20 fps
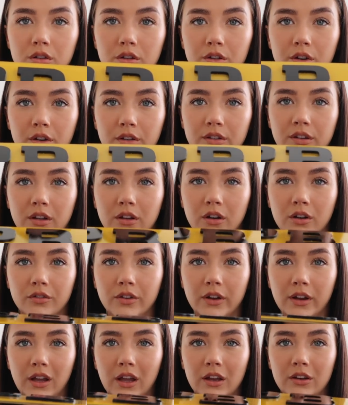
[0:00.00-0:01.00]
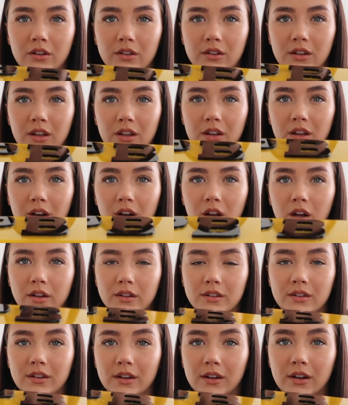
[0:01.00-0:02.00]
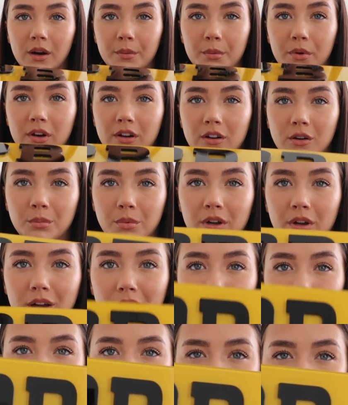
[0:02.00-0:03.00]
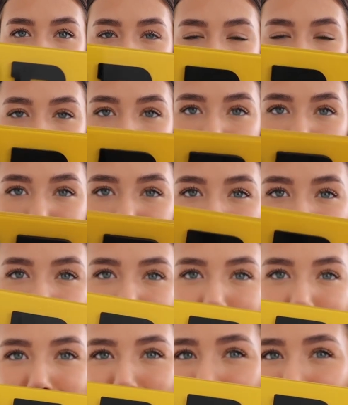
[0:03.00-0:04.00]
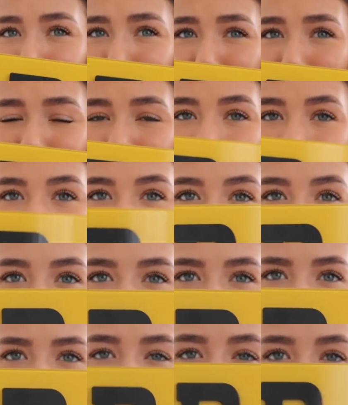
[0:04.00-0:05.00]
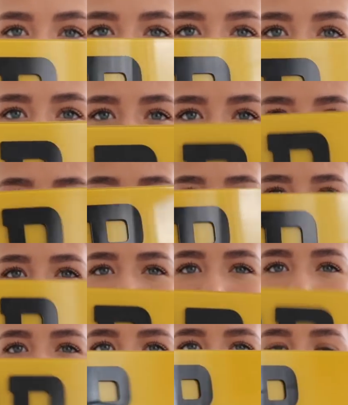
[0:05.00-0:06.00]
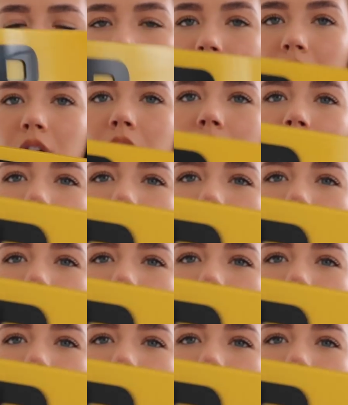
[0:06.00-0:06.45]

you don't see the whole thing. Can you see they like stick up a little bit? They're like very sick, and it's Emily Page Bull.